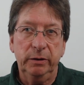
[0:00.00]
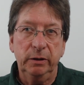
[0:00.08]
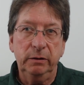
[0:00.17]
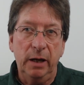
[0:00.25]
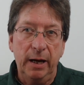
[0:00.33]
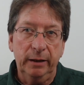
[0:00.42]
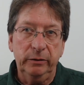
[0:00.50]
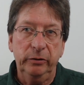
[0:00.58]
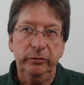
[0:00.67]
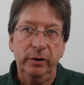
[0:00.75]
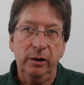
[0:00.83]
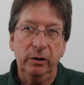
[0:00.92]
The
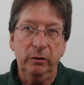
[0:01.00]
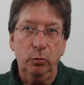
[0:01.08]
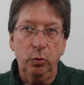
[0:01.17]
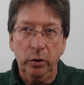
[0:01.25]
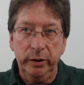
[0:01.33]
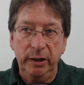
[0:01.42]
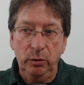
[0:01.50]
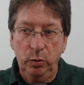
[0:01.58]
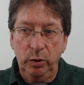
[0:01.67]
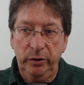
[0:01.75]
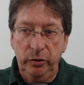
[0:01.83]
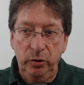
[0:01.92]
doctors that are working
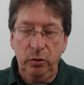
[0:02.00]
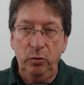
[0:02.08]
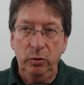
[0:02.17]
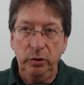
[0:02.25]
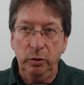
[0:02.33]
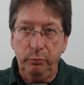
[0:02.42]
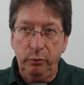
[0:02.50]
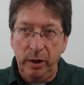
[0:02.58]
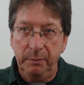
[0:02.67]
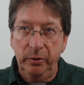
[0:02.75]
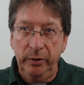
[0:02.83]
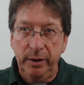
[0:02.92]
with you, your
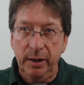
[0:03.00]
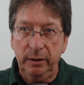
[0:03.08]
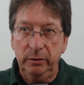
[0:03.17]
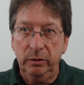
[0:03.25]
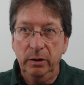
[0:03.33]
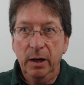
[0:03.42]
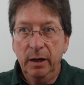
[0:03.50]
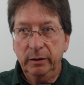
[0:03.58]
primary doctor,